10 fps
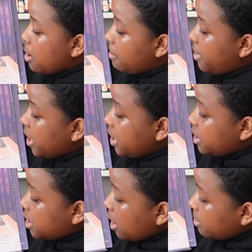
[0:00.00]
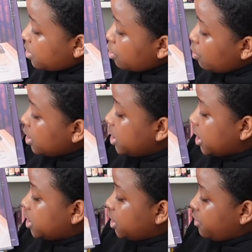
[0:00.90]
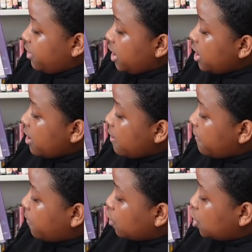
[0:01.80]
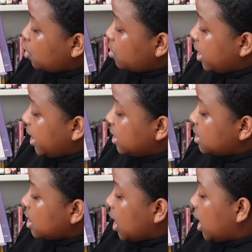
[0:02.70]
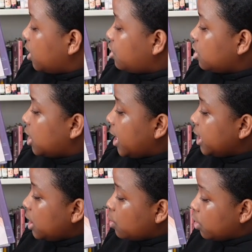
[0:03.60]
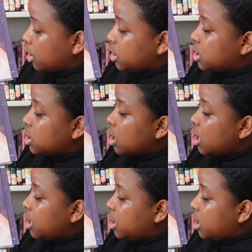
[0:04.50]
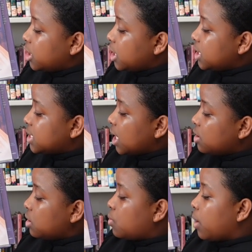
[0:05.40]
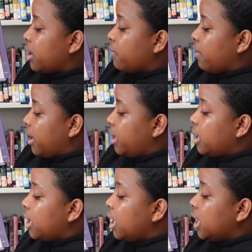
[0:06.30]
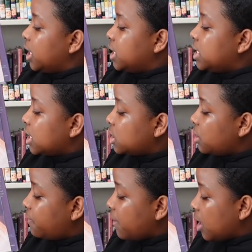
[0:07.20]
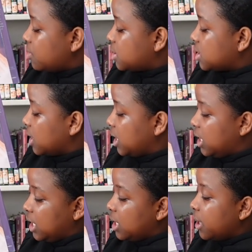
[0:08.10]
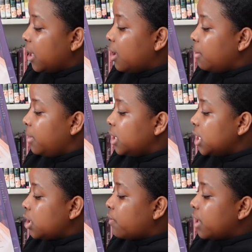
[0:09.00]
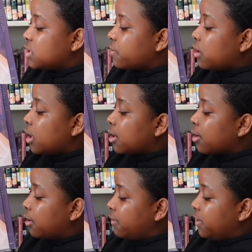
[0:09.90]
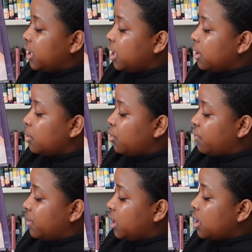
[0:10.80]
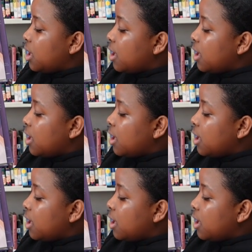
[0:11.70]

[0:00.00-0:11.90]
Betty thumbed through a dictionary for two days, underlining words. Nothing sounded quite right until she found slinky, meaning graceful and curvy in movement.